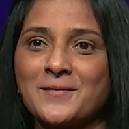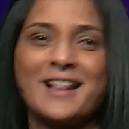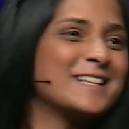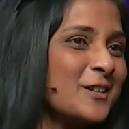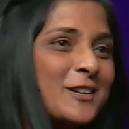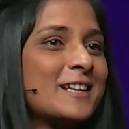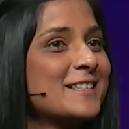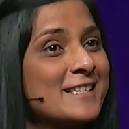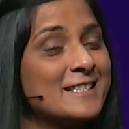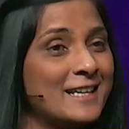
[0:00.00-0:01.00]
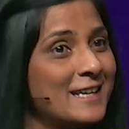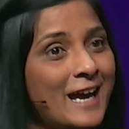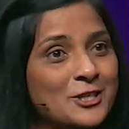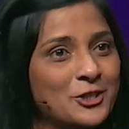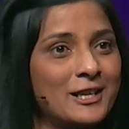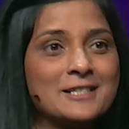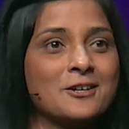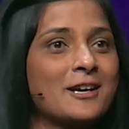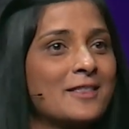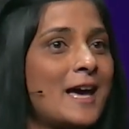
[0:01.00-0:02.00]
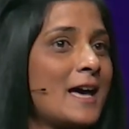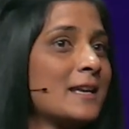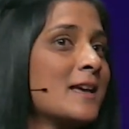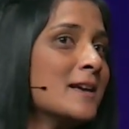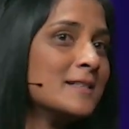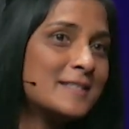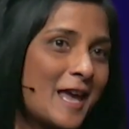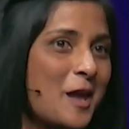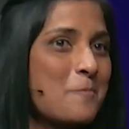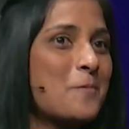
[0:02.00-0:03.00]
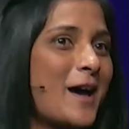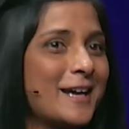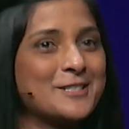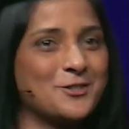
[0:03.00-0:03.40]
Let's look at this in action. Let's look at that same bank's